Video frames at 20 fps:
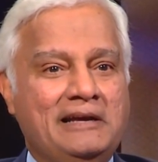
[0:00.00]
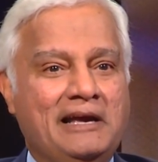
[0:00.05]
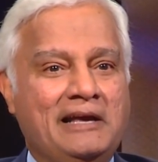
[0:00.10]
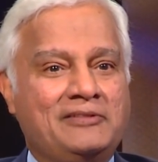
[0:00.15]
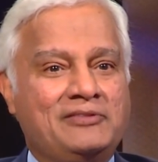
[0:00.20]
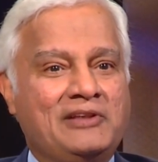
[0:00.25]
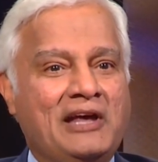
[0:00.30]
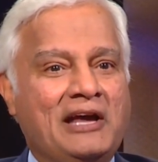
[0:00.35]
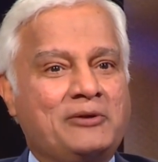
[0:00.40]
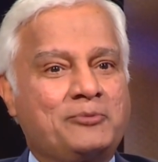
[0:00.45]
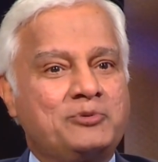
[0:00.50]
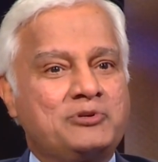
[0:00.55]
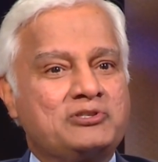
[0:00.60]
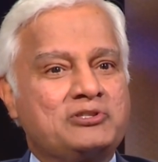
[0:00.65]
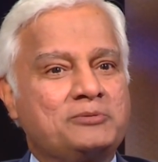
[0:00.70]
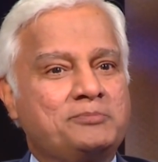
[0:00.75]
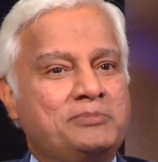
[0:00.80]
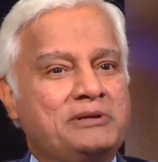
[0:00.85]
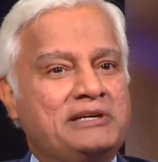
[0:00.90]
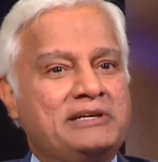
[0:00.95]
And that was
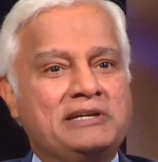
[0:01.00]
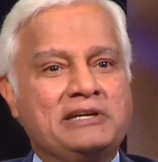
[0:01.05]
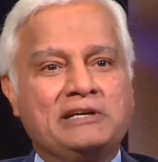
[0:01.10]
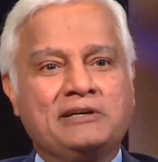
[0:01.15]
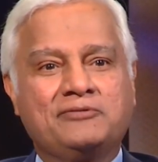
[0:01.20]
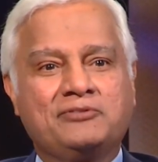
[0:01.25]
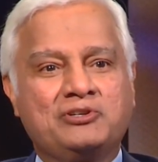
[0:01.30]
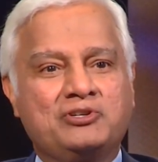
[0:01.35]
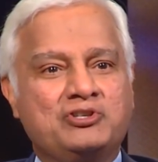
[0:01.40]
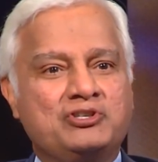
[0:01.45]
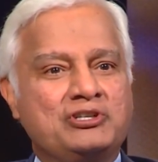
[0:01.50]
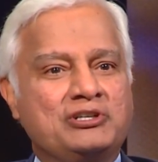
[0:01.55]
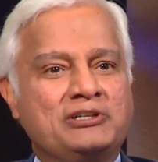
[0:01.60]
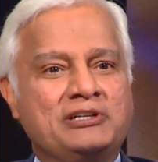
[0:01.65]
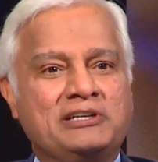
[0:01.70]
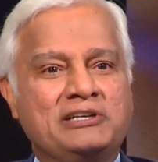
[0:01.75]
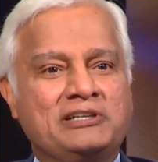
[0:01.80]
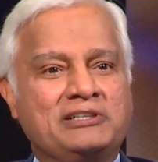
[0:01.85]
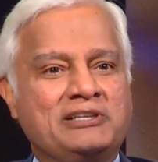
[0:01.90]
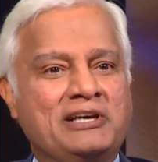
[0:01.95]
the beginning of a
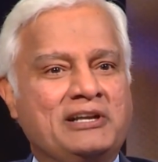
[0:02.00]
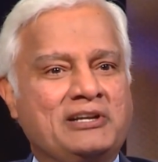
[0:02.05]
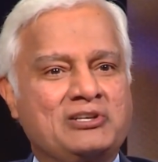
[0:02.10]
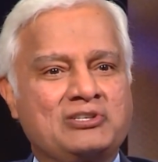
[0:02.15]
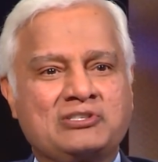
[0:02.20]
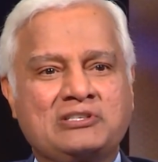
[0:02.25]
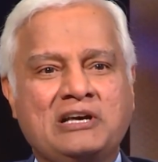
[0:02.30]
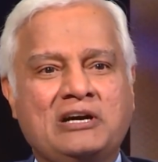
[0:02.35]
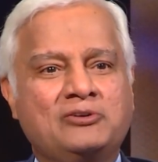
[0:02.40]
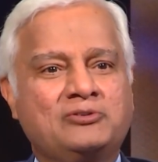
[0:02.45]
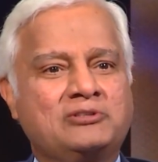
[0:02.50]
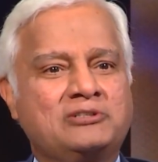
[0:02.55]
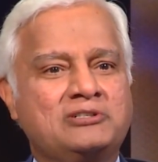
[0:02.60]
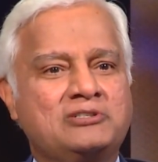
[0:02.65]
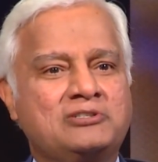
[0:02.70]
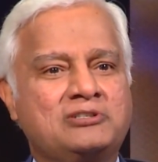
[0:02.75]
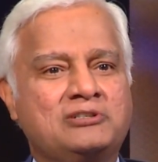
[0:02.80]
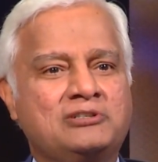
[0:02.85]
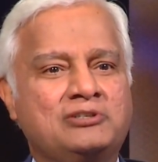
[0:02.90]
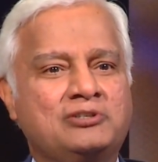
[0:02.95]
journey that has now
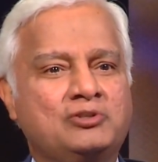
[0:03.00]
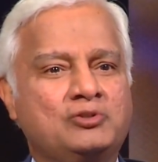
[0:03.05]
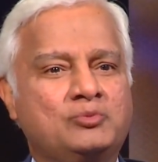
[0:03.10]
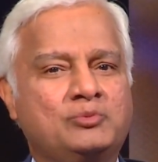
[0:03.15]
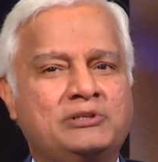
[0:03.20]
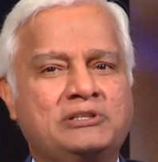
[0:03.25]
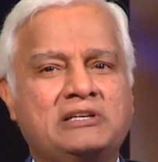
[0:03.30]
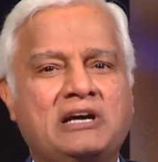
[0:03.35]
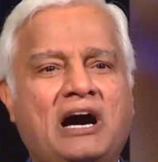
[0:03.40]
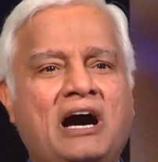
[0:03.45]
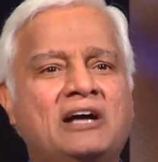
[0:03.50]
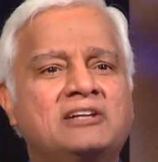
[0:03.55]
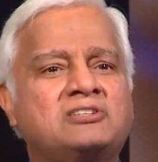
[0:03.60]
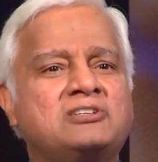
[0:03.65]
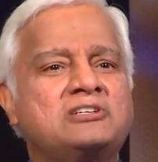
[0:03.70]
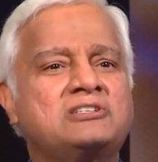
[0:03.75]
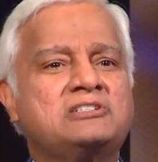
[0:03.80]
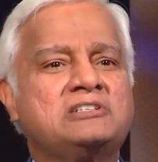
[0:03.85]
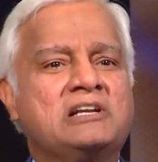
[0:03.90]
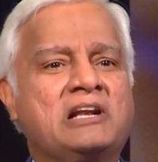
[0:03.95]
continued with
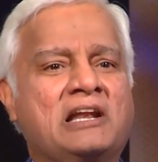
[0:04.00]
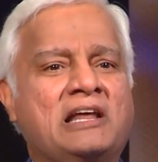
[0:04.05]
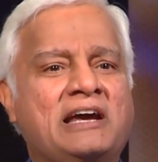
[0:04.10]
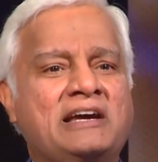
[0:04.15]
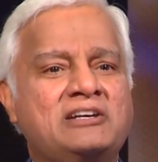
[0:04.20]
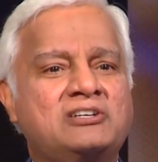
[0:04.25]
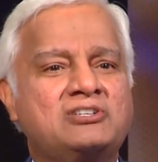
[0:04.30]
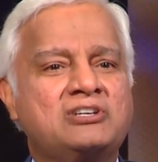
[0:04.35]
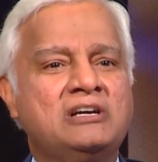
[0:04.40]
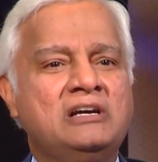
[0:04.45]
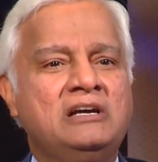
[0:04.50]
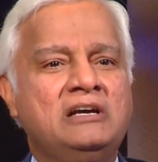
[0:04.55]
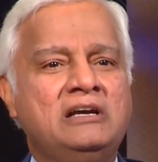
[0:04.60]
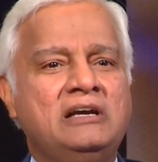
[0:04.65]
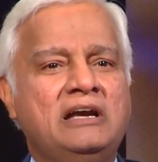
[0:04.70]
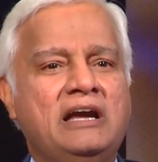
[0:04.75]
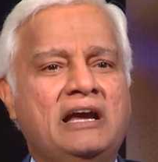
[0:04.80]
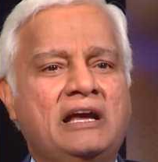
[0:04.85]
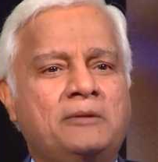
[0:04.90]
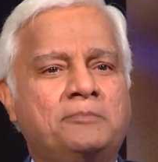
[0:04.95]
utter delight
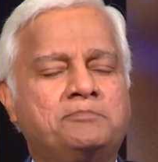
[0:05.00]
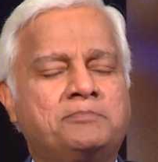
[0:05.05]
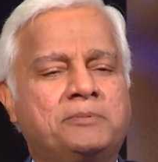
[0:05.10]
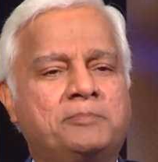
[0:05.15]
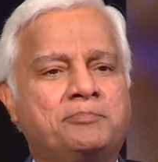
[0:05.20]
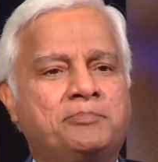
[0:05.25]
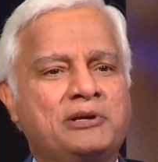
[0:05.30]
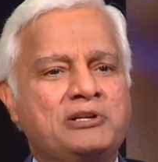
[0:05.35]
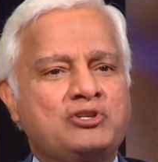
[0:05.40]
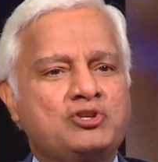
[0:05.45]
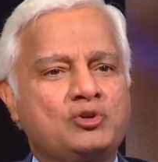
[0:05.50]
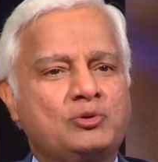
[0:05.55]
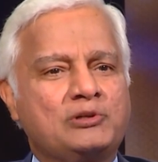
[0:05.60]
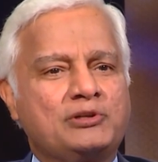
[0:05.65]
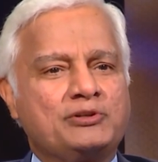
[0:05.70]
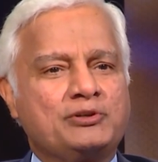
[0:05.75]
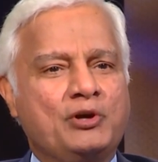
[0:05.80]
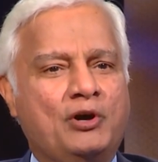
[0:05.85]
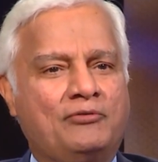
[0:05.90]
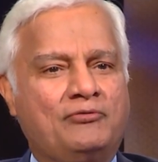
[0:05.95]
and perpetual
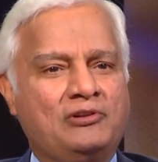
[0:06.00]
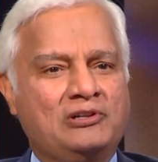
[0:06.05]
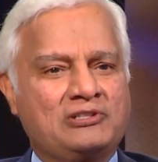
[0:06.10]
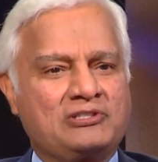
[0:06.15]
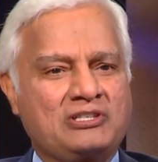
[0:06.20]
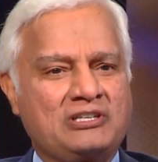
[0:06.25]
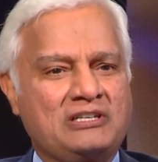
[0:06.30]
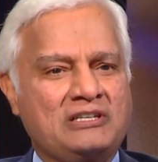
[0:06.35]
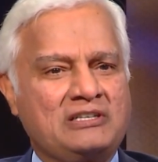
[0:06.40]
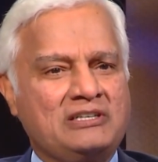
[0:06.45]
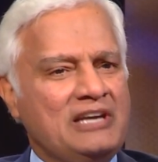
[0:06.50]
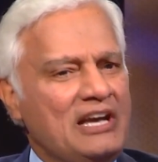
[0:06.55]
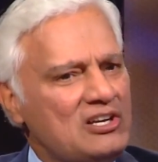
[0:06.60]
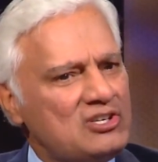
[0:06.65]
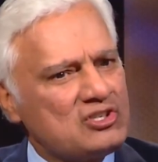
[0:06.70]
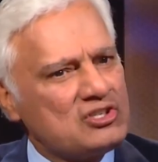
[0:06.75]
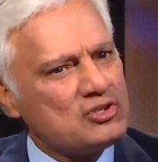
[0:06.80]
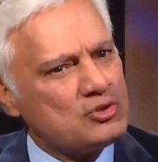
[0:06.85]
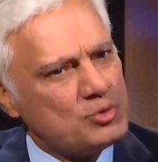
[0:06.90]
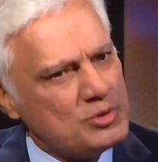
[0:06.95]
novelty.
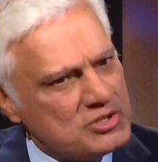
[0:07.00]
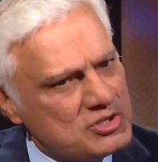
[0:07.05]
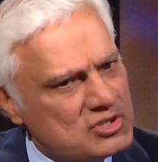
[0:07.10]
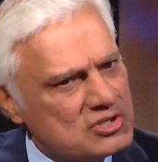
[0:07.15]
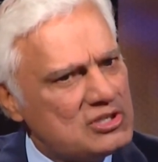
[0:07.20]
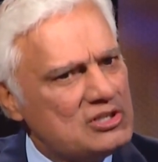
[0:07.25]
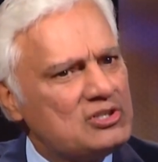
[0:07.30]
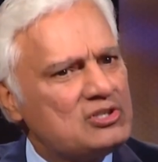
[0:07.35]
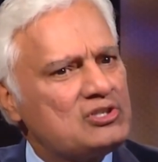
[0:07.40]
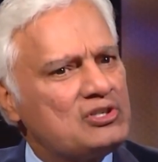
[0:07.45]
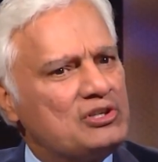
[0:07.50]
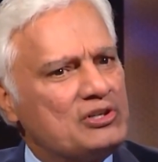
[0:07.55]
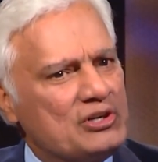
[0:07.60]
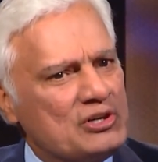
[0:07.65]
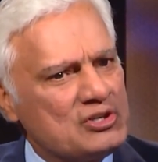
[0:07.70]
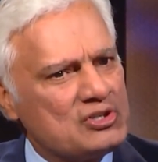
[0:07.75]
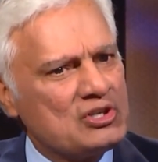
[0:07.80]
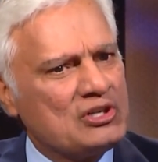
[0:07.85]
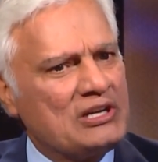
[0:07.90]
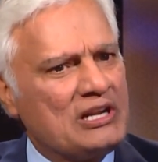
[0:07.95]
Yes, twists and
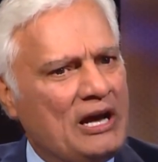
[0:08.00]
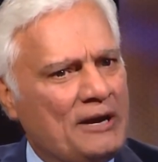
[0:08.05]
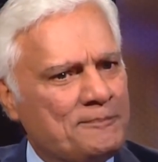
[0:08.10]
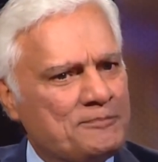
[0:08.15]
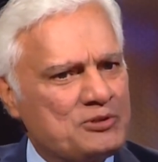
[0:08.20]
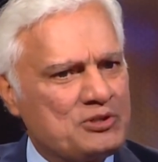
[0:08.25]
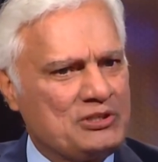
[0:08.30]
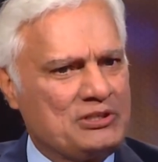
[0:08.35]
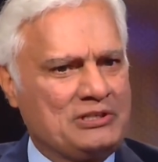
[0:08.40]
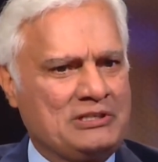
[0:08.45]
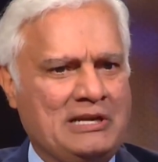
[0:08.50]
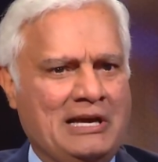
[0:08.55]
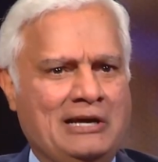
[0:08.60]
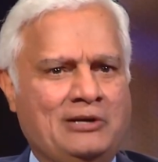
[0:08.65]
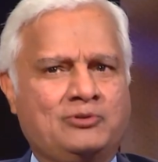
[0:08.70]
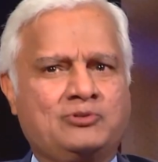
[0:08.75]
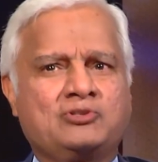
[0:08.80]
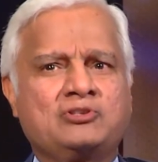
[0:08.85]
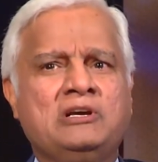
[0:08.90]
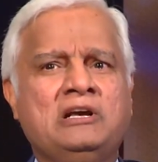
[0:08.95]
turns and ups and
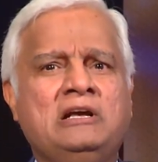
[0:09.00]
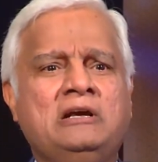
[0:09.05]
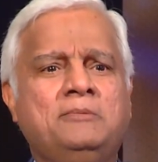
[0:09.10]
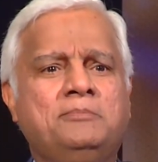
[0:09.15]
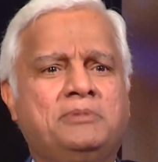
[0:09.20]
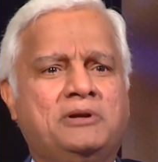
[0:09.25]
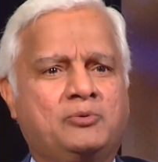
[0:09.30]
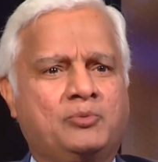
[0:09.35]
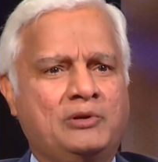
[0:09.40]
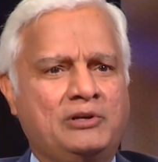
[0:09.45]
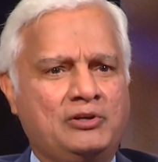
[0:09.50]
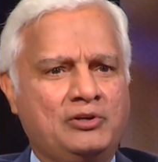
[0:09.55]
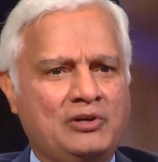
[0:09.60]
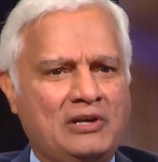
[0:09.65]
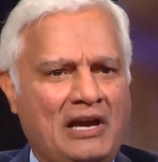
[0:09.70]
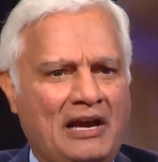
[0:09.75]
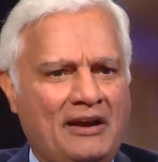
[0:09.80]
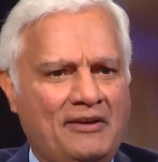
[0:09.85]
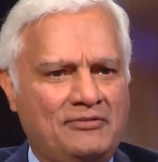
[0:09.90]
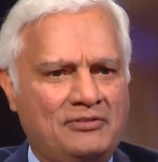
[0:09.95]
downs, but when you
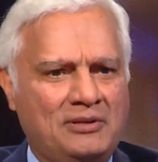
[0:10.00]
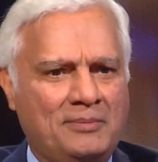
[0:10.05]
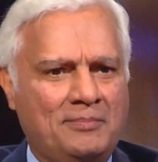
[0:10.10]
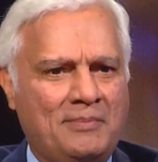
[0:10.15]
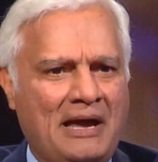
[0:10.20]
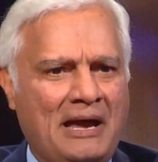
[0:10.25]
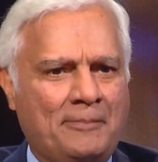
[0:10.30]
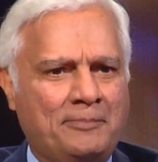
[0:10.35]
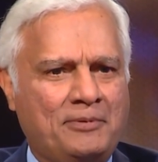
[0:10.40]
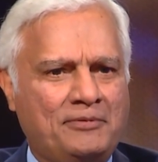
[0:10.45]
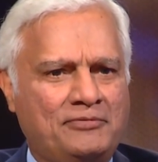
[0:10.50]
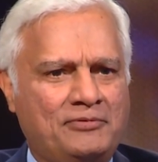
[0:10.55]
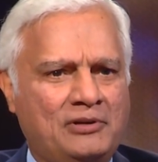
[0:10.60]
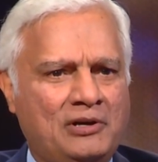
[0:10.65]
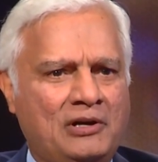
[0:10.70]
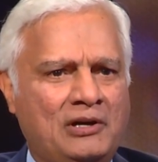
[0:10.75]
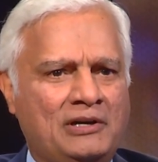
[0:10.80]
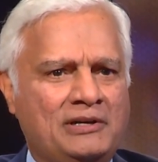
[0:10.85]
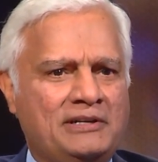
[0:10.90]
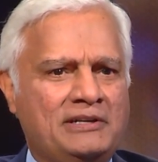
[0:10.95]
have the map of
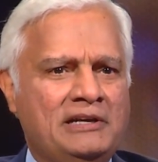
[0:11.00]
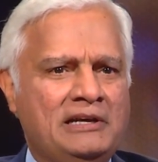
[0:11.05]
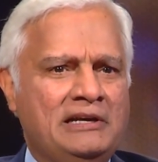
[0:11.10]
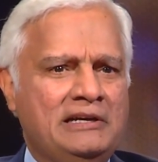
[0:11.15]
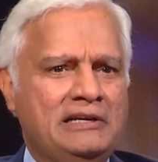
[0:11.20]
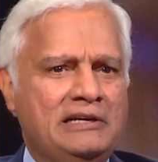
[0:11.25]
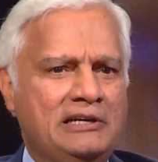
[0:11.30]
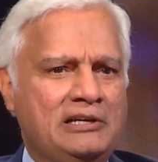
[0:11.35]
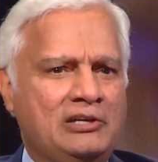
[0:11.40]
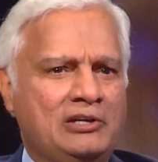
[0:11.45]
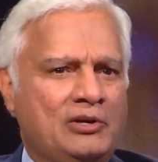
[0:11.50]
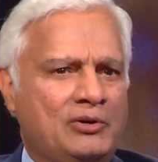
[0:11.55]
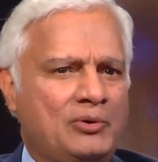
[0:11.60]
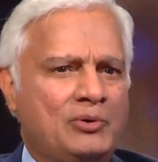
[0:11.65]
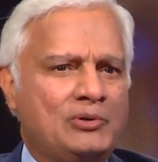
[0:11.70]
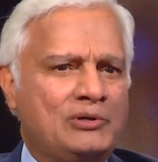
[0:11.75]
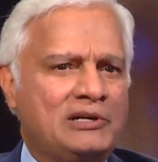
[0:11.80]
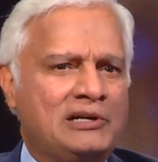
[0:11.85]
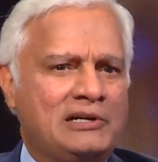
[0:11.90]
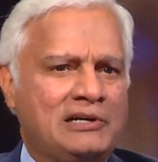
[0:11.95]
God in your
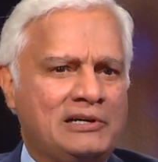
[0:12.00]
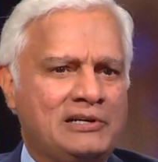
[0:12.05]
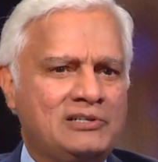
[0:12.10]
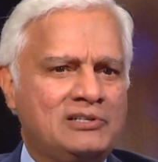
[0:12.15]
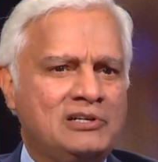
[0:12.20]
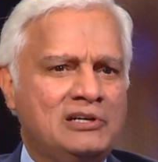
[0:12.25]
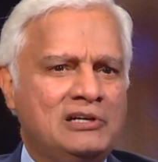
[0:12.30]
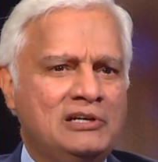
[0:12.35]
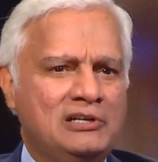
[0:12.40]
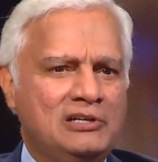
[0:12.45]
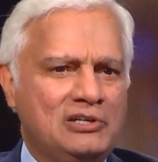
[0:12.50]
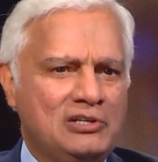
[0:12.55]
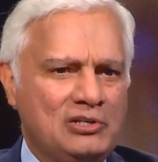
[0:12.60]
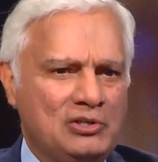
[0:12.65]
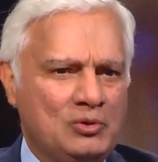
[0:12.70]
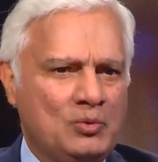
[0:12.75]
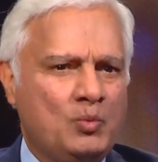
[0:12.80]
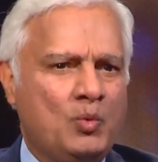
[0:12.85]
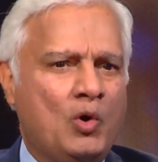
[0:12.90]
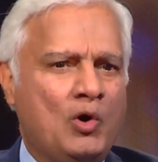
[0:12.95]
own heart,
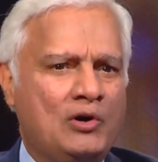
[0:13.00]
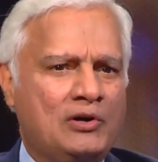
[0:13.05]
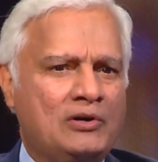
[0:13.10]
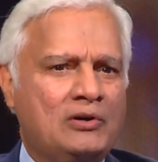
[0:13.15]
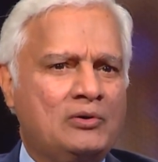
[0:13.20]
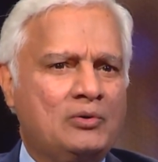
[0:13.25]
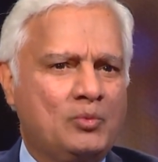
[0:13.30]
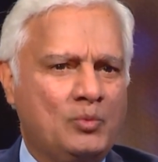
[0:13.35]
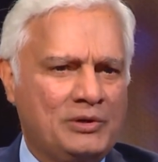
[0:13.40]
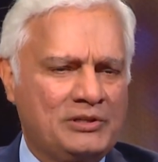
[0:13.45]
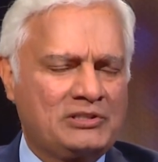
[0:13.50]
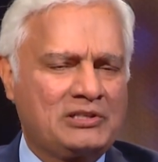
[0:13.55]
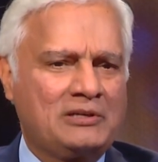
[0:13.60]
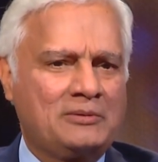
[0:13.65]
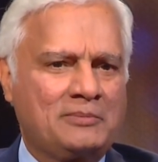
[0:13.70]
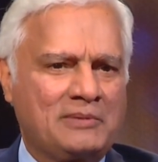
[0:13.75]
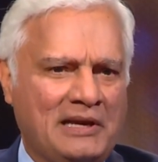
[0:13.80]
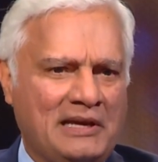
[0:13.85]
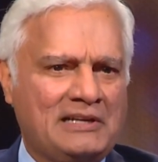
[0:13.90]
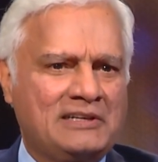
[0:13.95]
you walk with
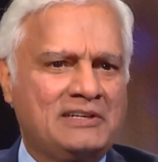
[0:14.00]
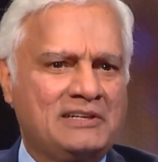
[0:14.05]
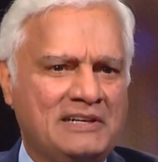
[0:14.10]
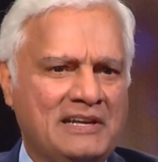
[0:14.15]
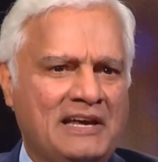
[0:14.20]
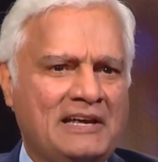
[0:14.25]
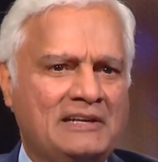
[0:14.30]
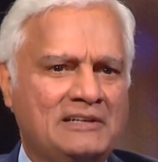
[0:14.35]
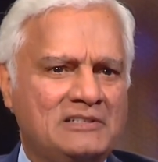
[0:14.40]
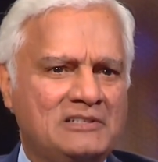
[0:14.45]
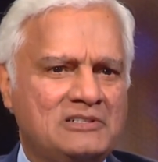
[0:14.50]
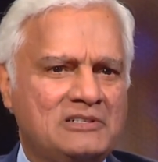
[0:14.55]
him hand in hand.